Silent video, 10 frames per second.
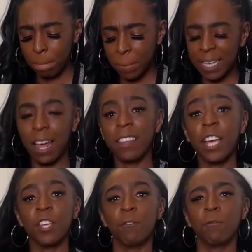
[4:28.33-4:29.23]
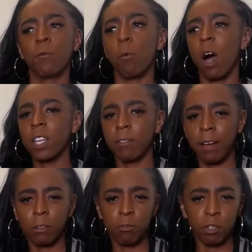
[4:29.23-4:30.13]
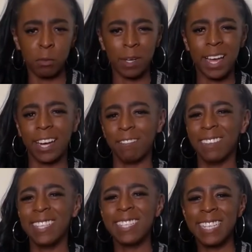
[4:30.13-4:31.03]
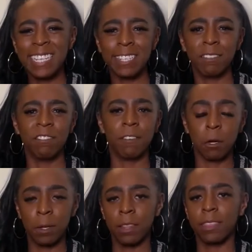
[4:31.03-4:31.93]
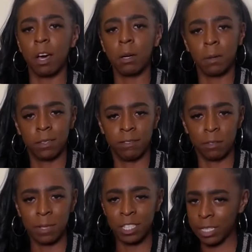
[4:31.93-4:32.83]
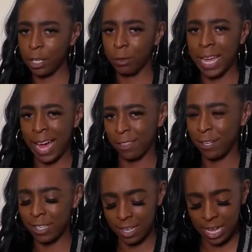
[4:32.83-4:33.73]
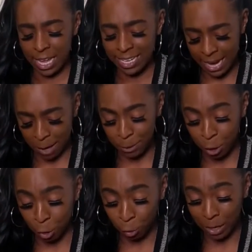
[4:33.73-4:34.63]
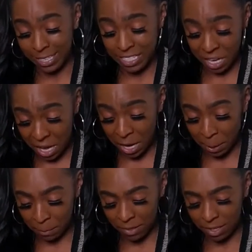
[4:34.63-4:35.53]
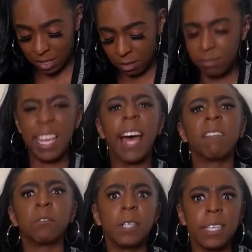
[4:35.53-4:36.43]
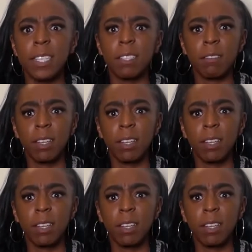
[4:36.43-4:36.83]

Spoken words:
And now that you've walked around the room and kind of listened and felt and thought about the information that you gathered, now is a great time to add a voice.